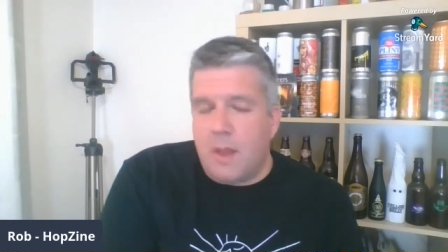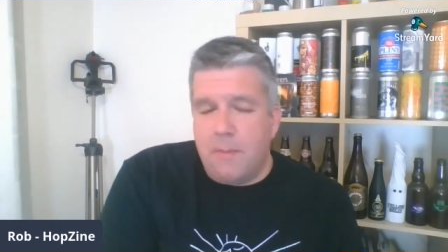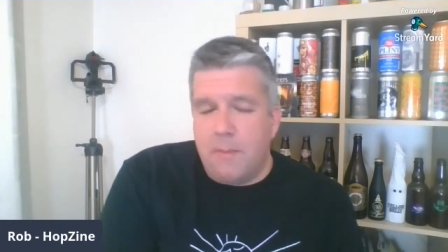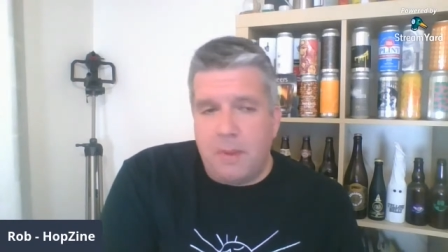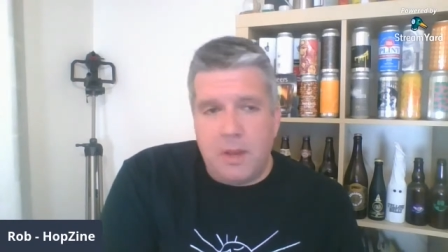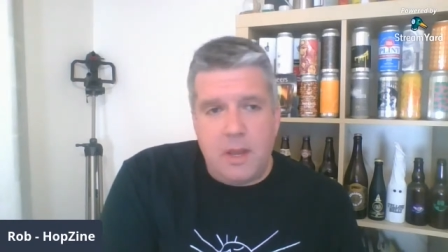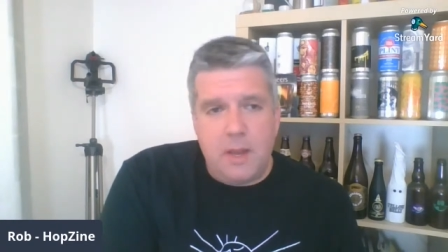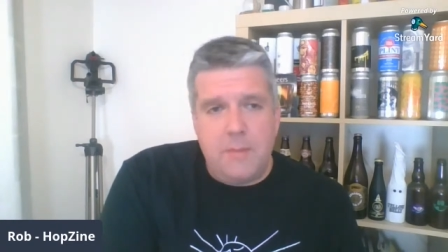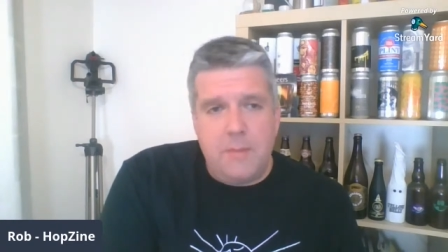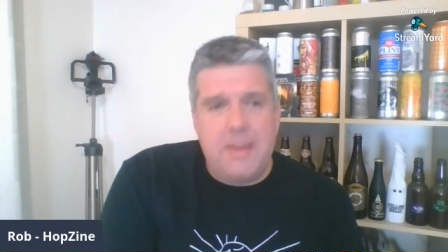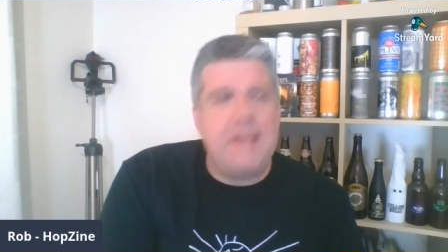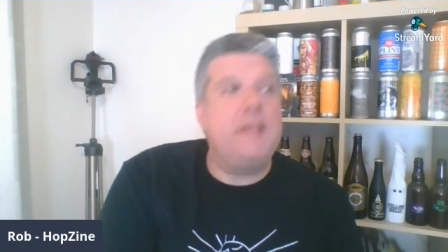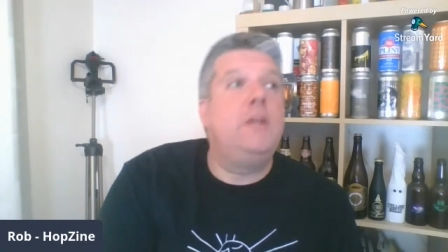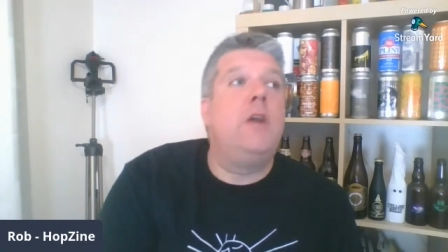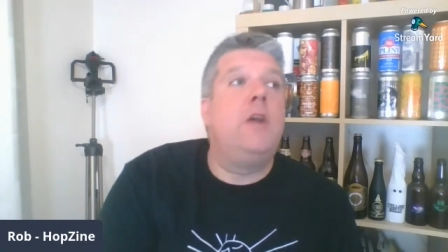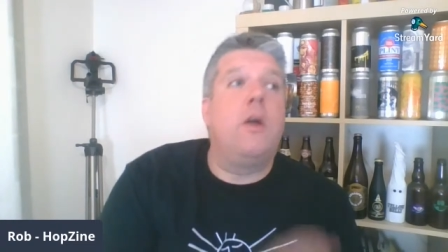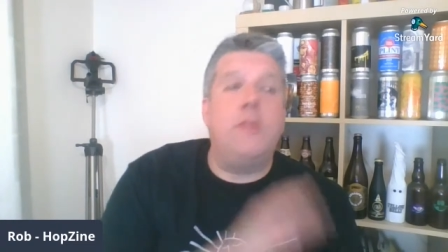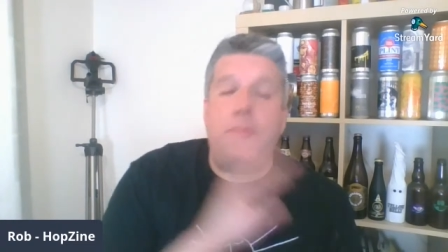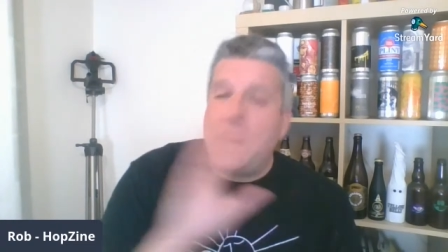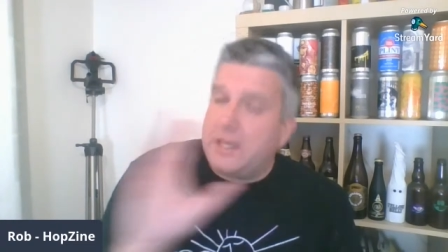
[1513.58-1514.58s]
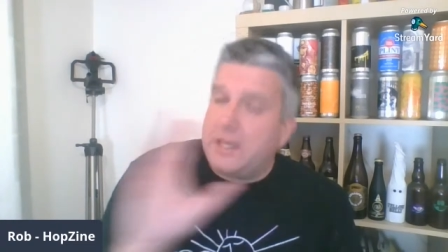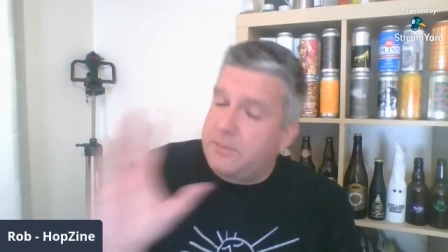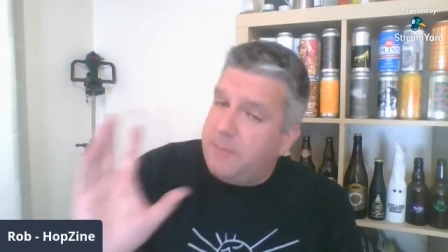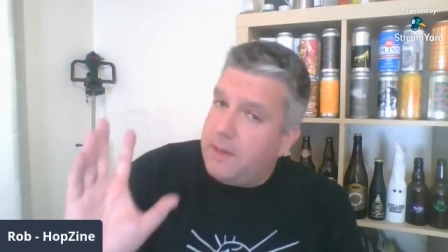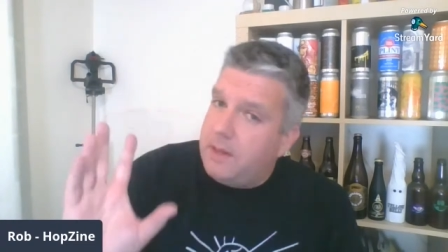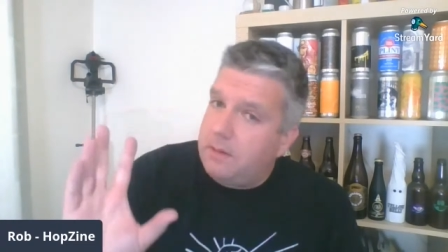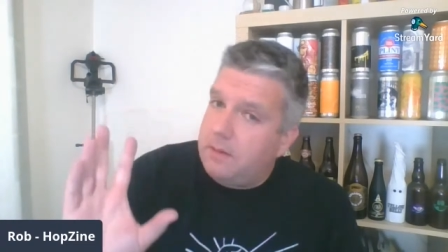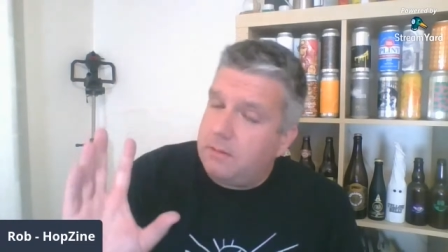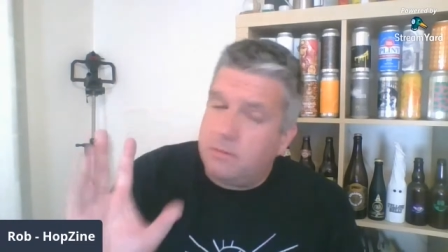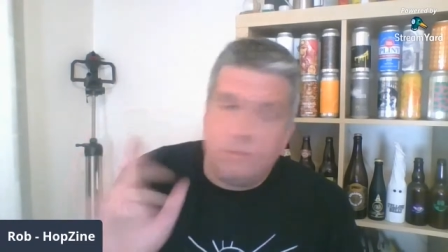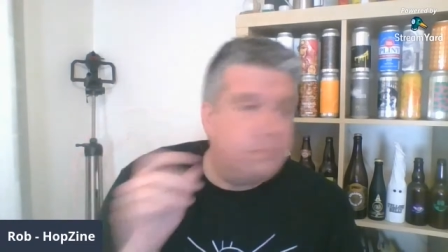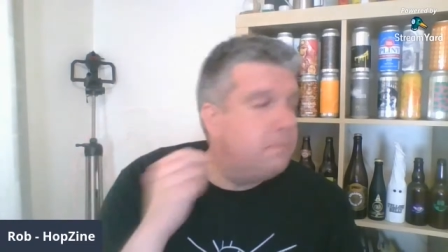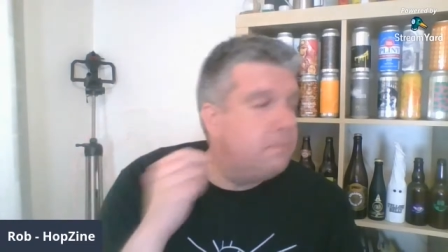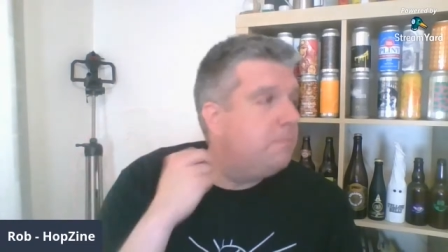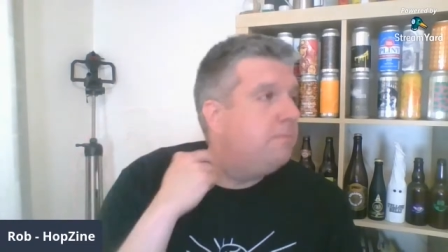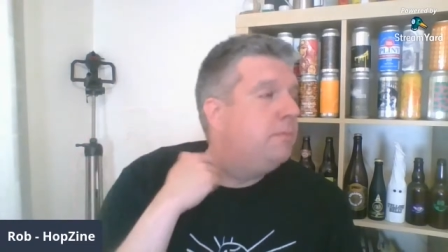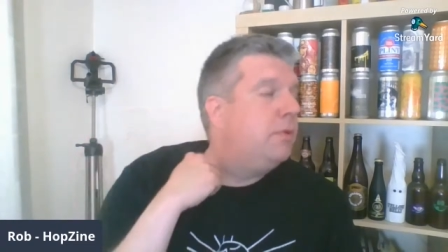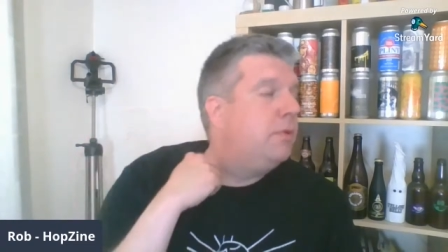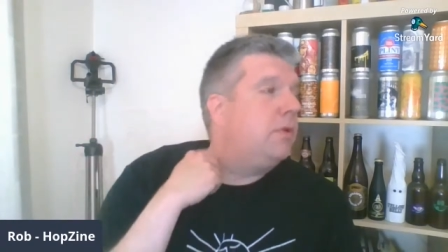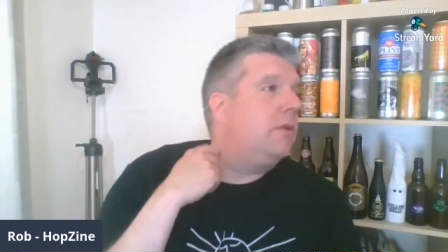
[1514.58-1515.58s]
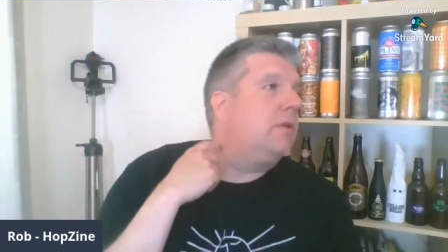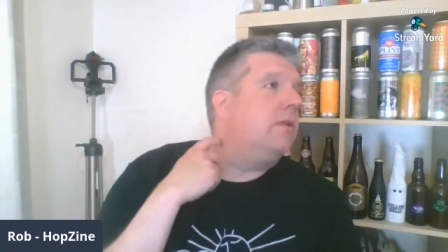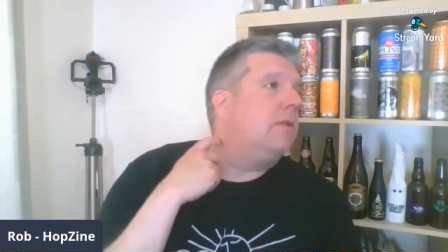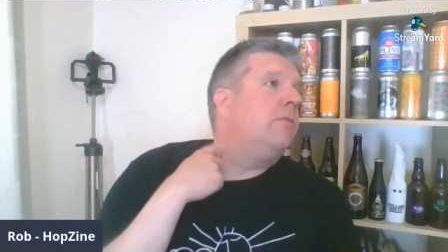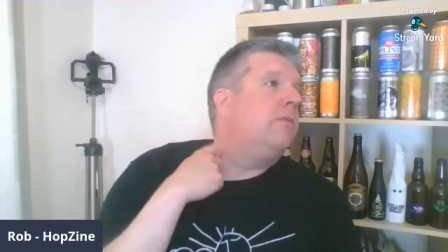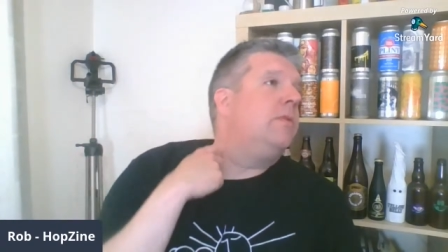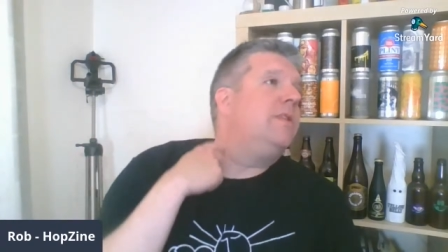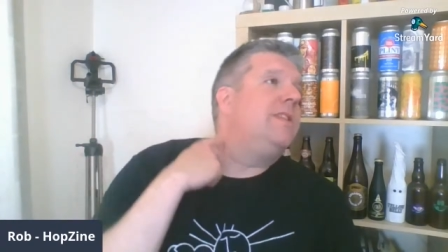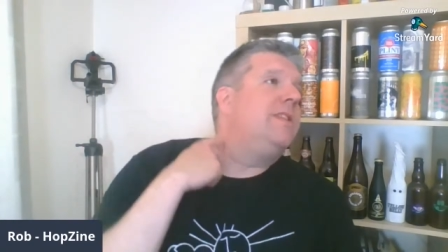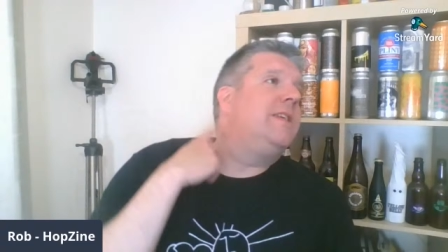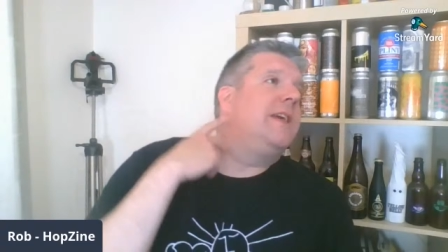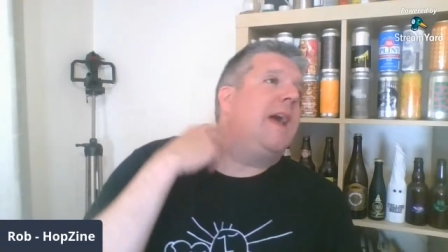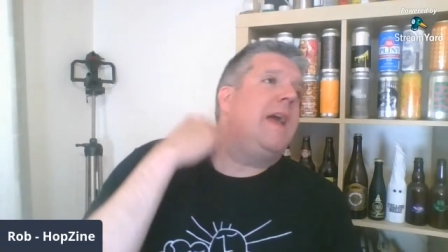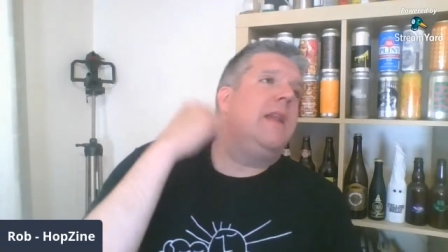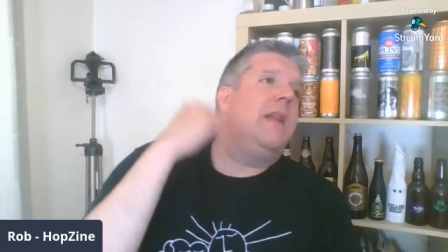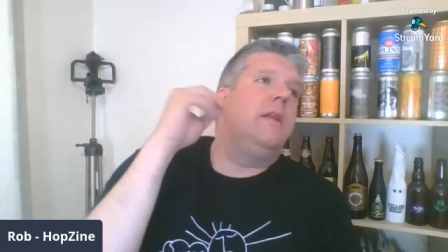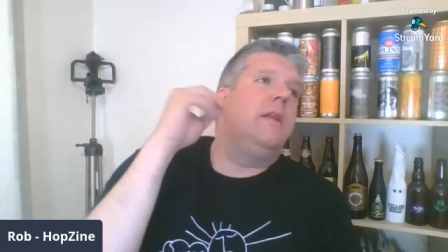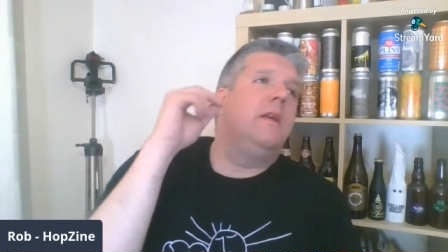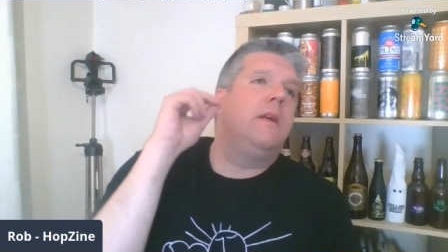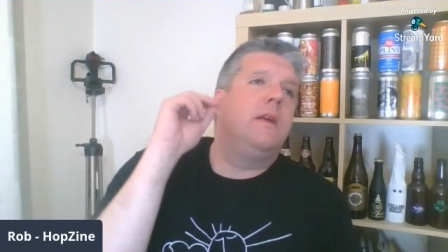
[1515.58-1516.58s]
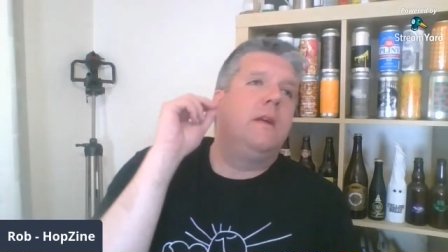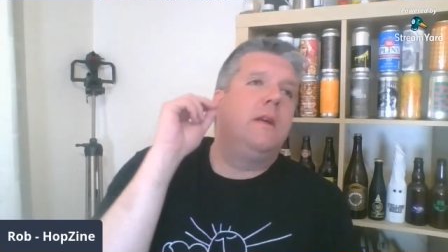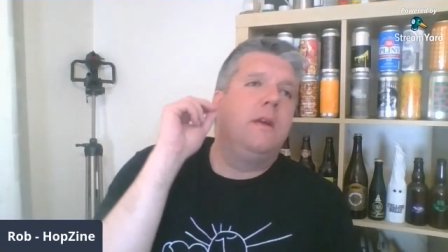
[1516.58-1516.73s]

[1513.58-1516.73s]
But, I mean, not the best beer. But once again,